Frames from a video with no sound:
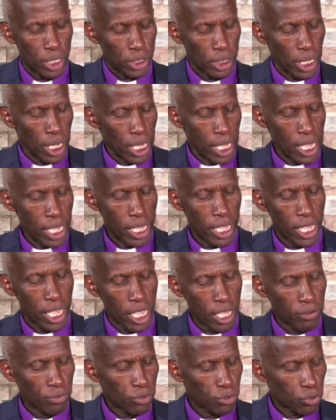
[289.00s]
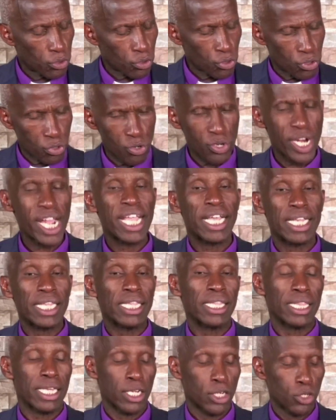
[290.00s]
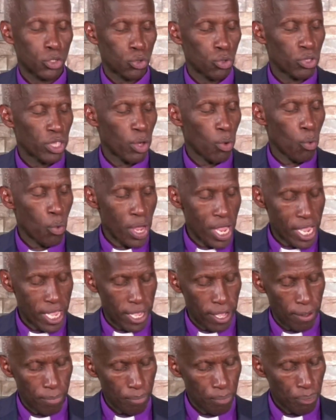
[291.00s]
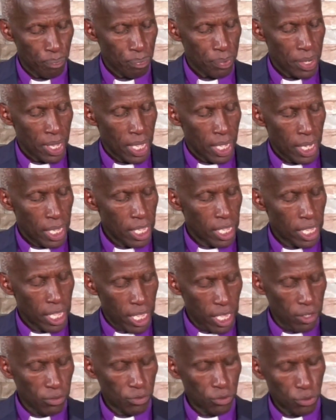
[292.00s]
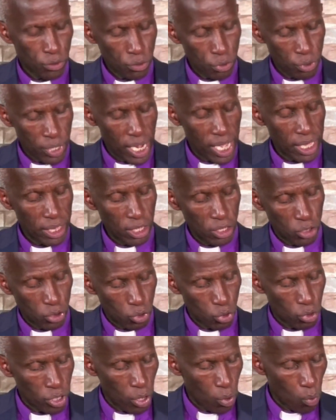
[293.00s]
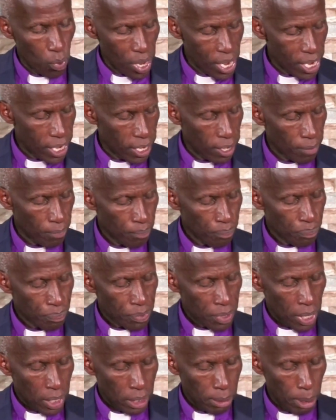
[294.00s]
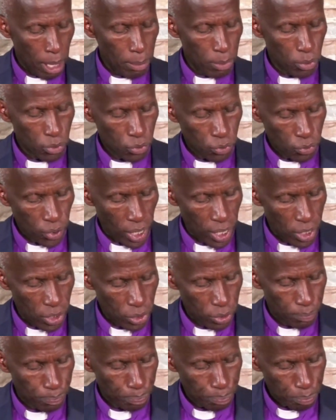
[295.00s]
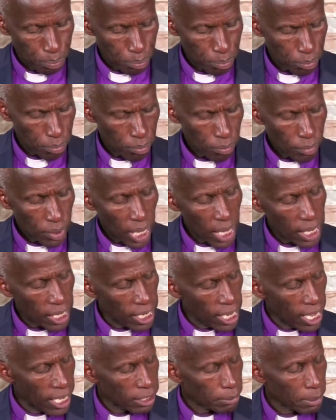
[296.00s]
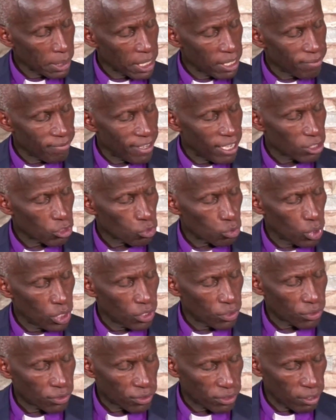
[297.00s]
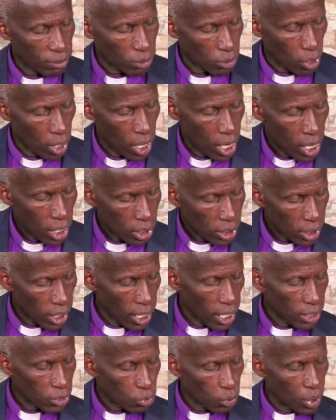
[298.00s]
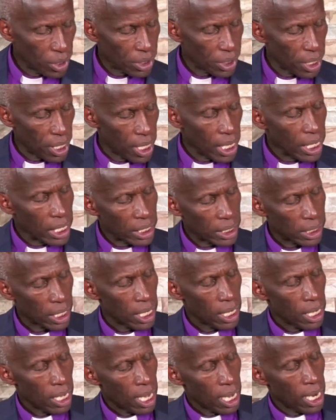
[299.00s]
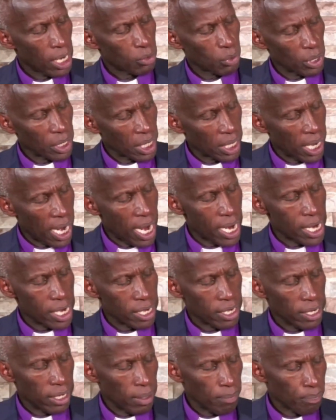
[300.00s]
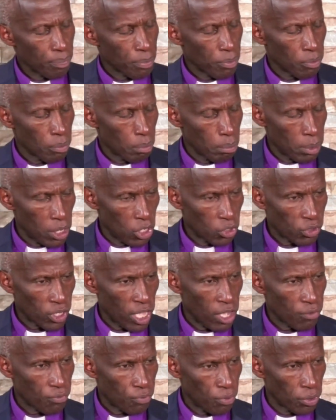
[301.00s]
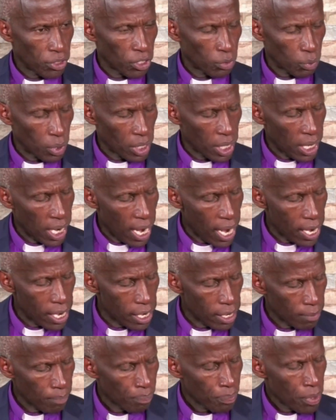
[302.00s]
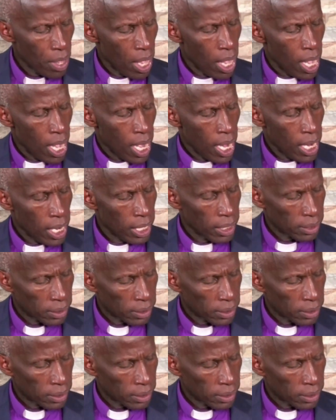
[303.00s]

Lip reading: he gives strength to the weak. He gives strength to the weak. The Bible says, especially in verse 28, 29, Isaiah 40:29, it